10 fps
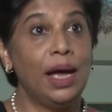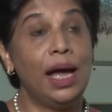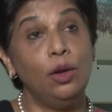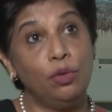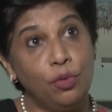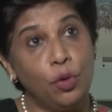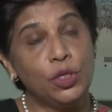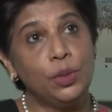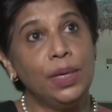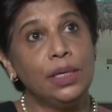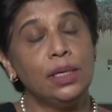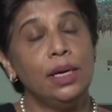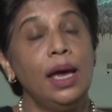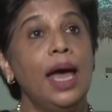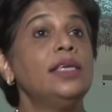I look forward to it.
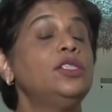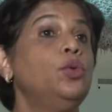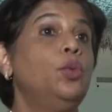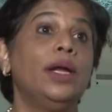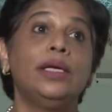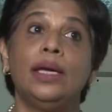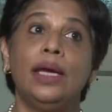As to what